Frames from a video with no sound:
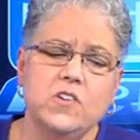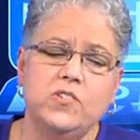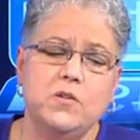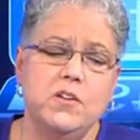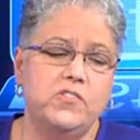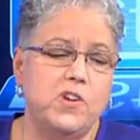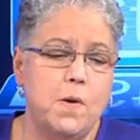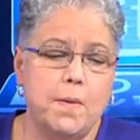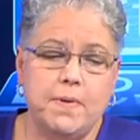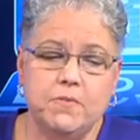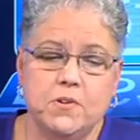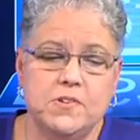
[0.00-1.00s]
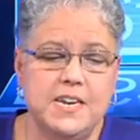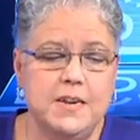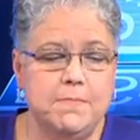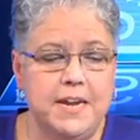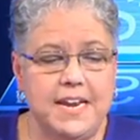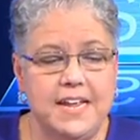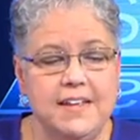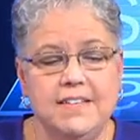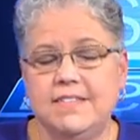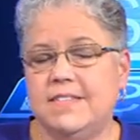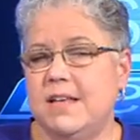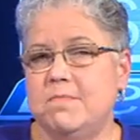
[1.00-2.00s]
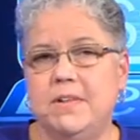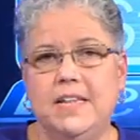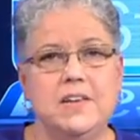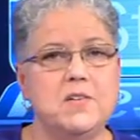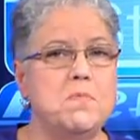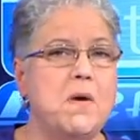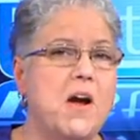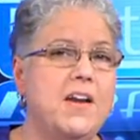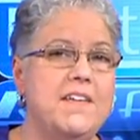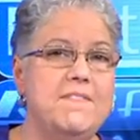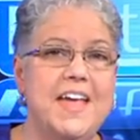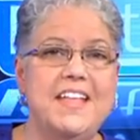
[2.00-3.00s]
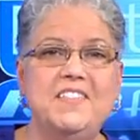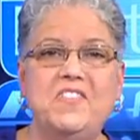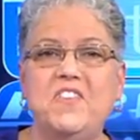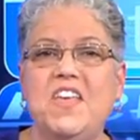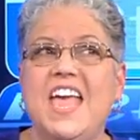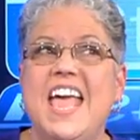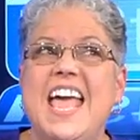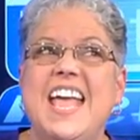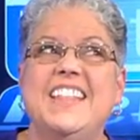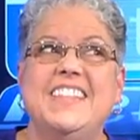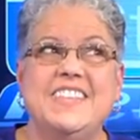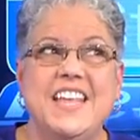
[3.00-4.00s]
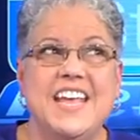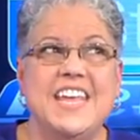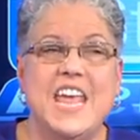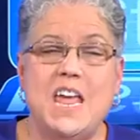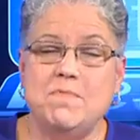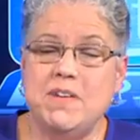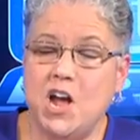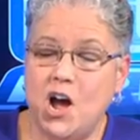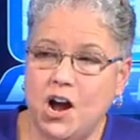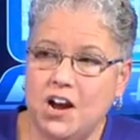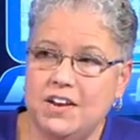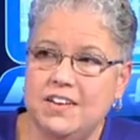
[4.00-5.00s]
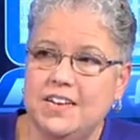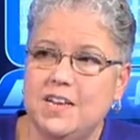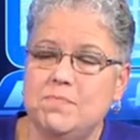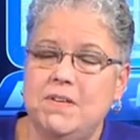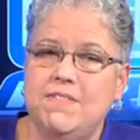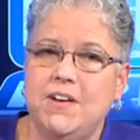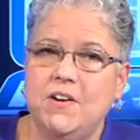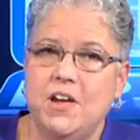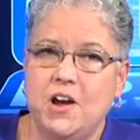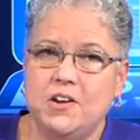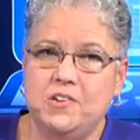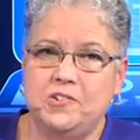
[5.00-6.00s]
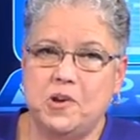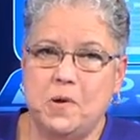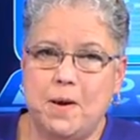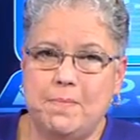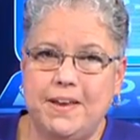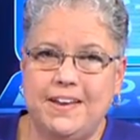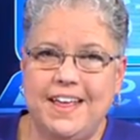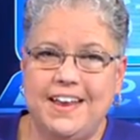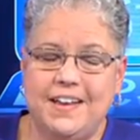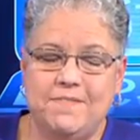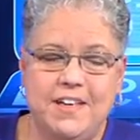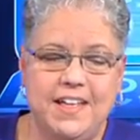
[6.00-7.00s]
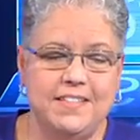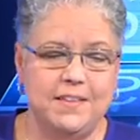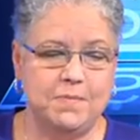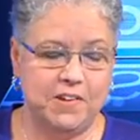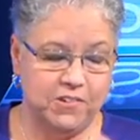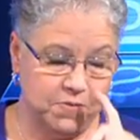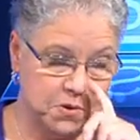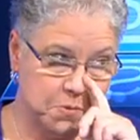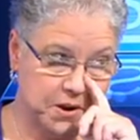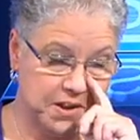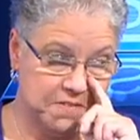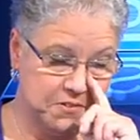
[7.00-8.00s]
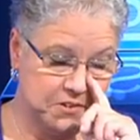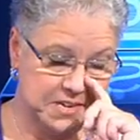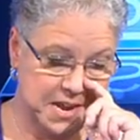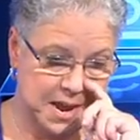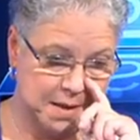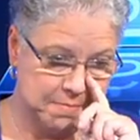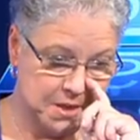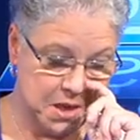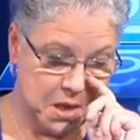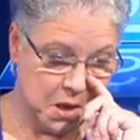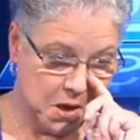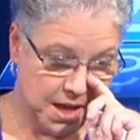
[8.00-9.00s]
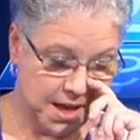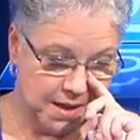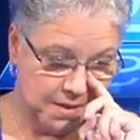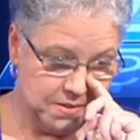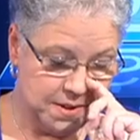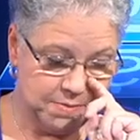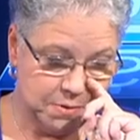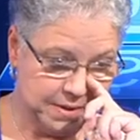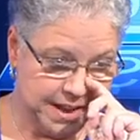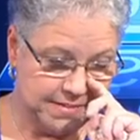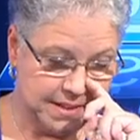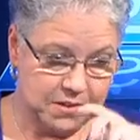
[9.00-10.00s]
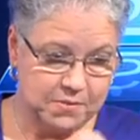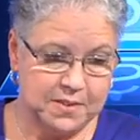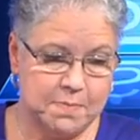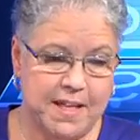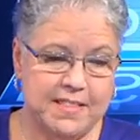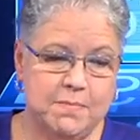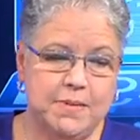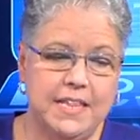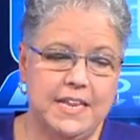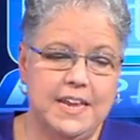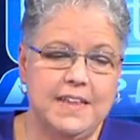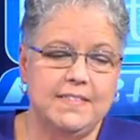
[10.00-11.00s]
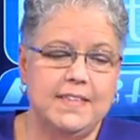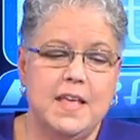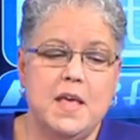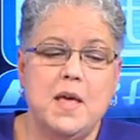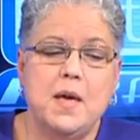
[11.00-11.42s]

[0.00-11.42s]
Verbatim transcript: You should show up at routine meetings, um, political party events. It's, it can be hard. It can be very hard to show up at, at events, especially if you're working full-time. Uh, everyone has other responsibilities.